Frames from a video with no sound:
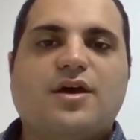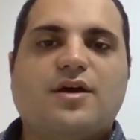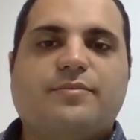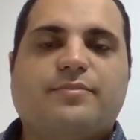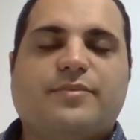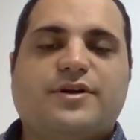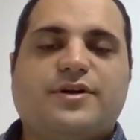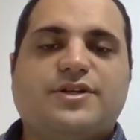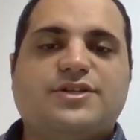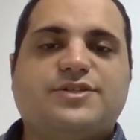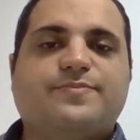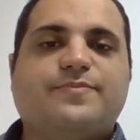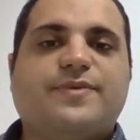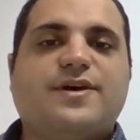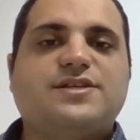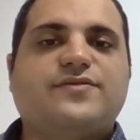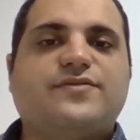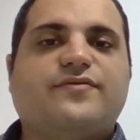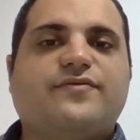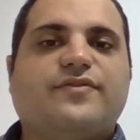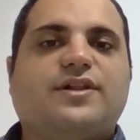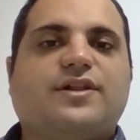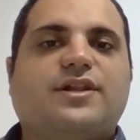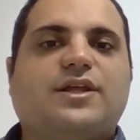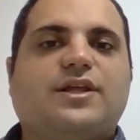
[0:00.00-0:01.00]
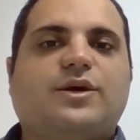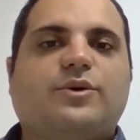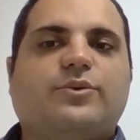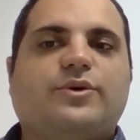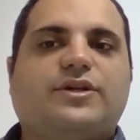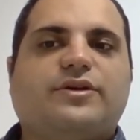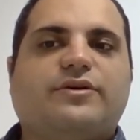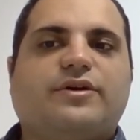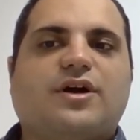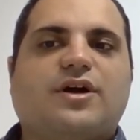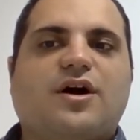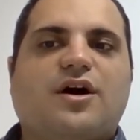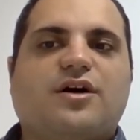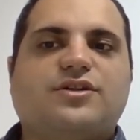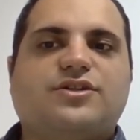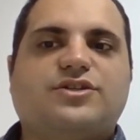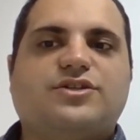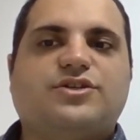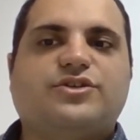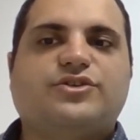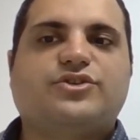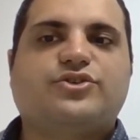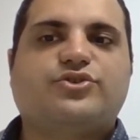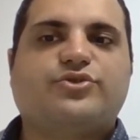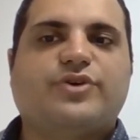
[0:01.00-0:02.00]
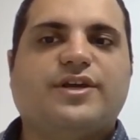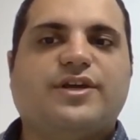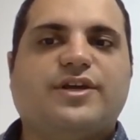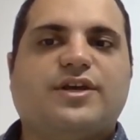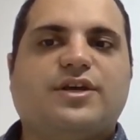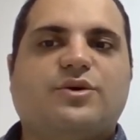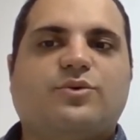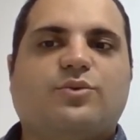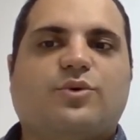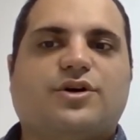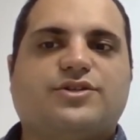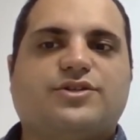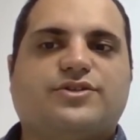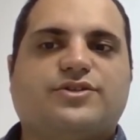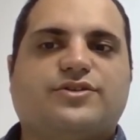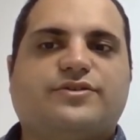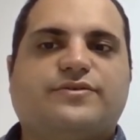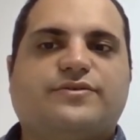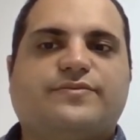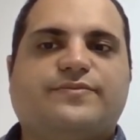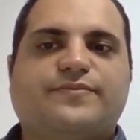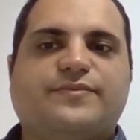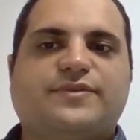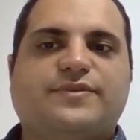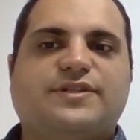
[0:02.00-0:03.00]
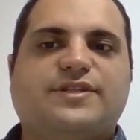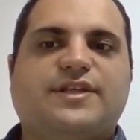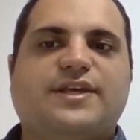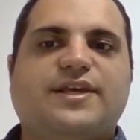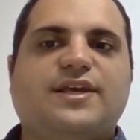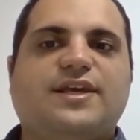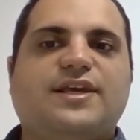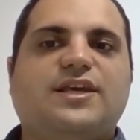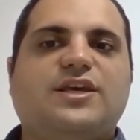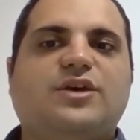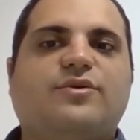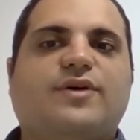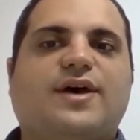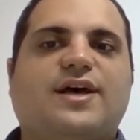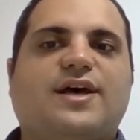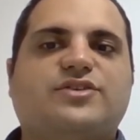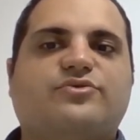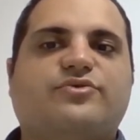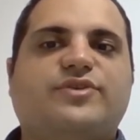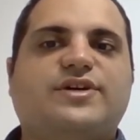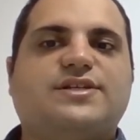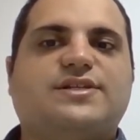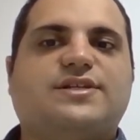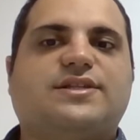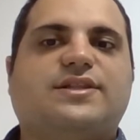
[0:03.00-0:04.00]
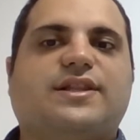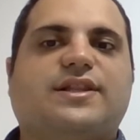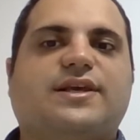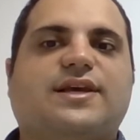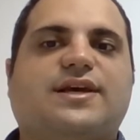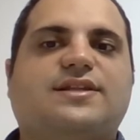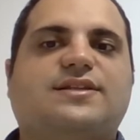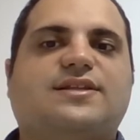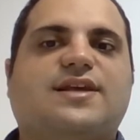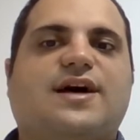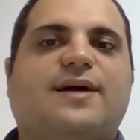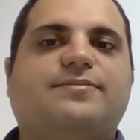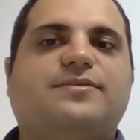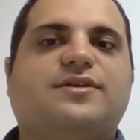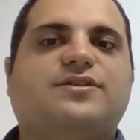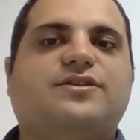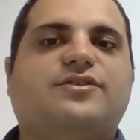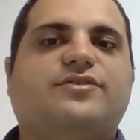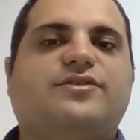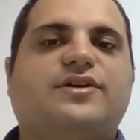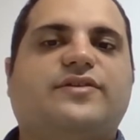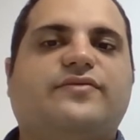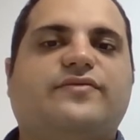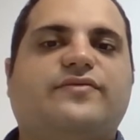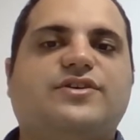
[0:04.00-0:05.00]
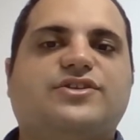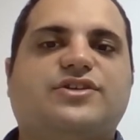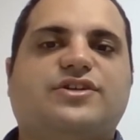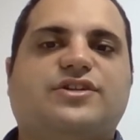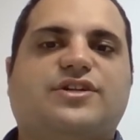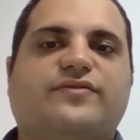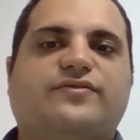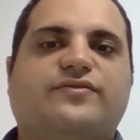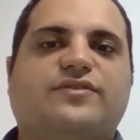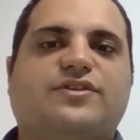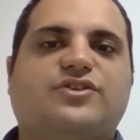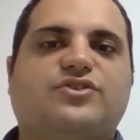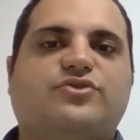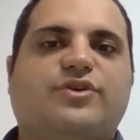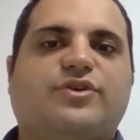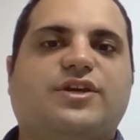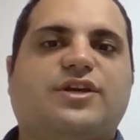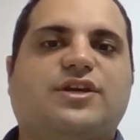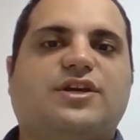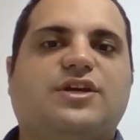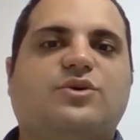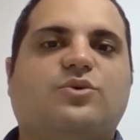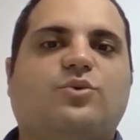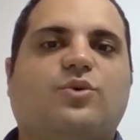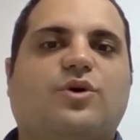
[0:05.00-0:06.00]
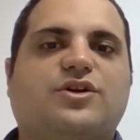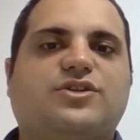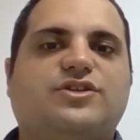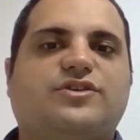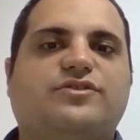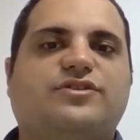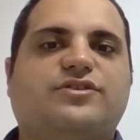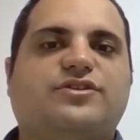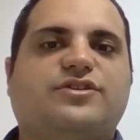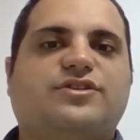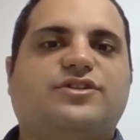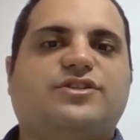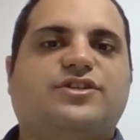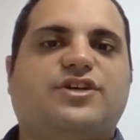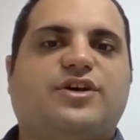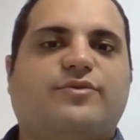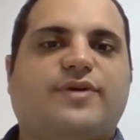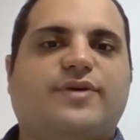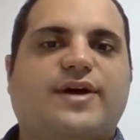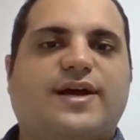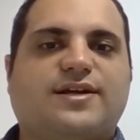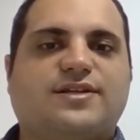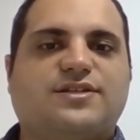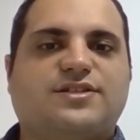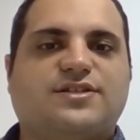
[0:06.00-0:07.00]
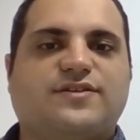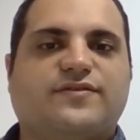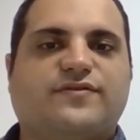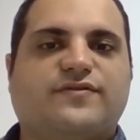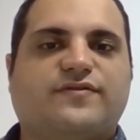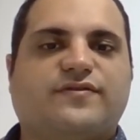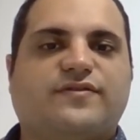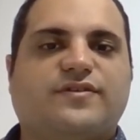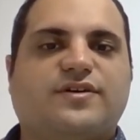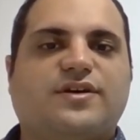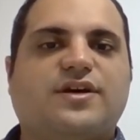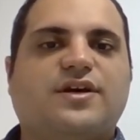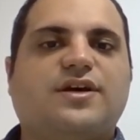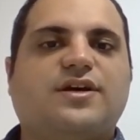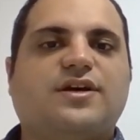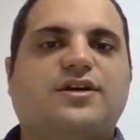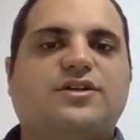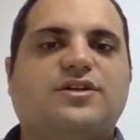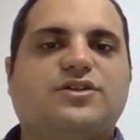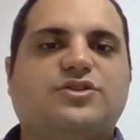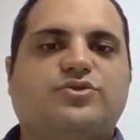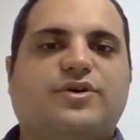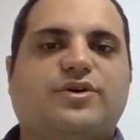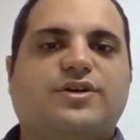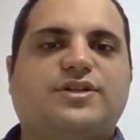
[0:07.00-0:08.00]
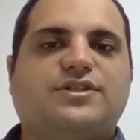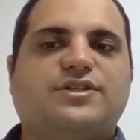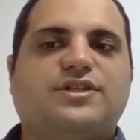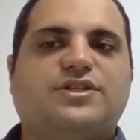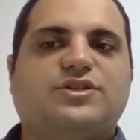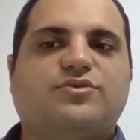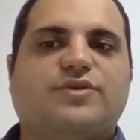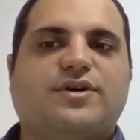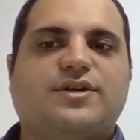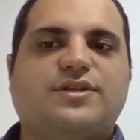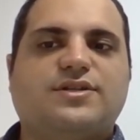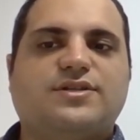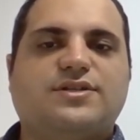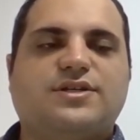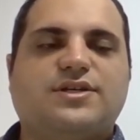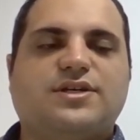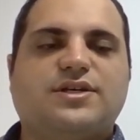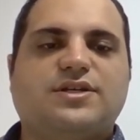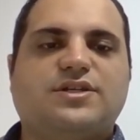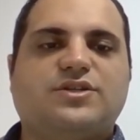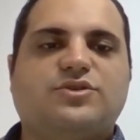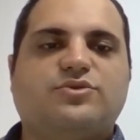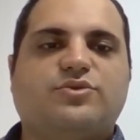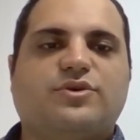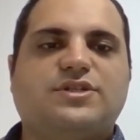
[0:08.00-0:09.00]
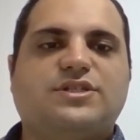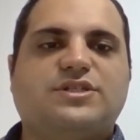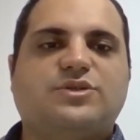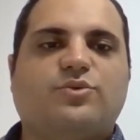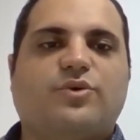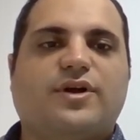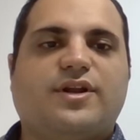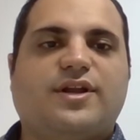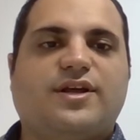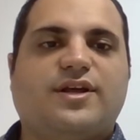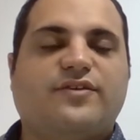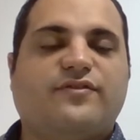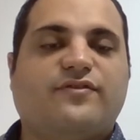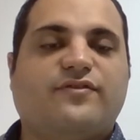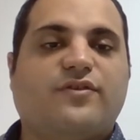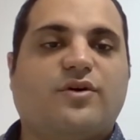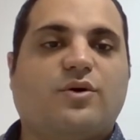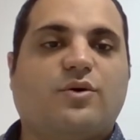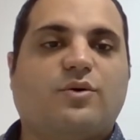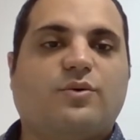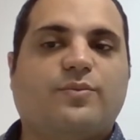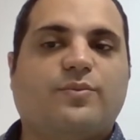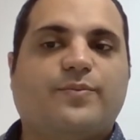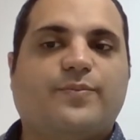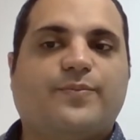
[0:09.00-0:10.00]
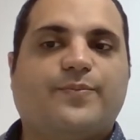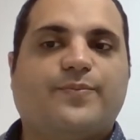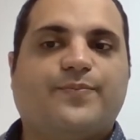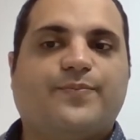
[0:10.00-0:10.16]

But specifically with regard to drinking water, the EU has recently adopted the revision of the Drinking Water Directive 2020-2184,